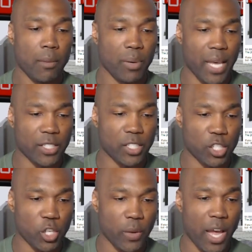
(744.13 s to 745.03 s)
But yeah, just
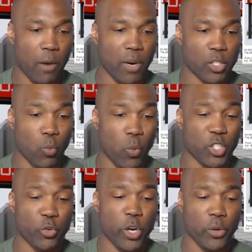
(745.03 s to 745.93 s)
to show you how much
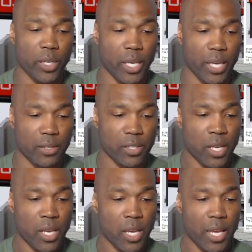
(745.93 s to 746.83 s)
$1 trillion is,
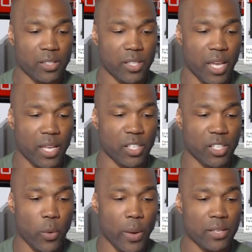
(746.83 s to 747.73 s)
it says the
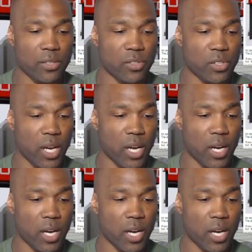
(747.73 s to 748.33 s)
U.S.